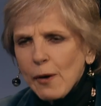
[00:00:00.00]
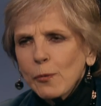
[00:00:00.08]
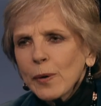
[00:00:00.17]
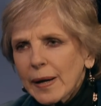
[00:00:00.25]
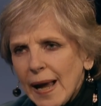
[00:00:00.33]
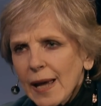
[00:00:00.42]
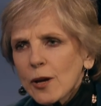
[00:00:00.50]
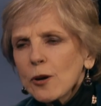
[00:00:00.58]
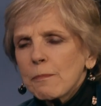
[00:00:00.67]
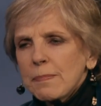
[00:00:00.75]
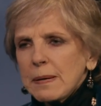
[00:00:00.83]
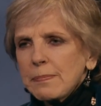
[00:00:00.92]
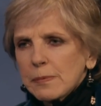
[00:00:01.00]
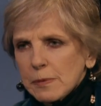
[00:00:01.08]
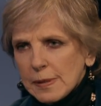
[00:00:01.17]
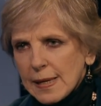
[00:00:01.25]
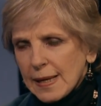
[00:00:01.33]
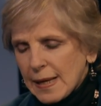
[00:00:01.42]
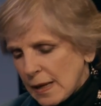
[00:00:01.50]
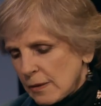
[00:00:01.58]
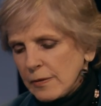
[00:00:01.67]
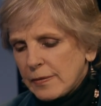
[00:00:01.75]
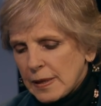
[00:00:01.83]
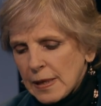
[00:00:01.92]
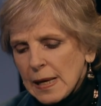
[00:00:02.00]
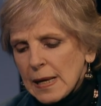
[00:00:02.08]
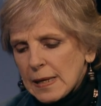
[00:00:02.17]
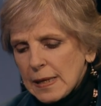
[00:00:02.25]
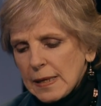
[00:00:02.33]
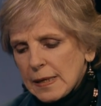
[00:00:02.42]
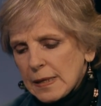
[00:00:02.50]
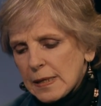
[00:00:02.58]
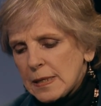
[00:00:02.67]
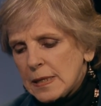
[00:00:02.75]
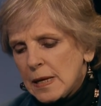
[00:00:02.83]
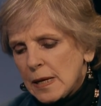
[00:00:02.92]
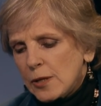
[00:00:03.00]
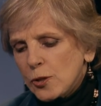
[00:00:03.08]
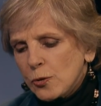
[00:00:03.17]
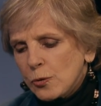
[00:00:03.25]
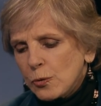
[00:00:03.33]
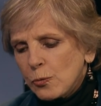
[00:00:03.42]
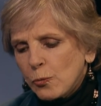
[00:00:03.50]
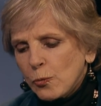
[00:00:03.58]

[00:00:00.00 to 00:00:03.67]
What I hope people will get out of it is you,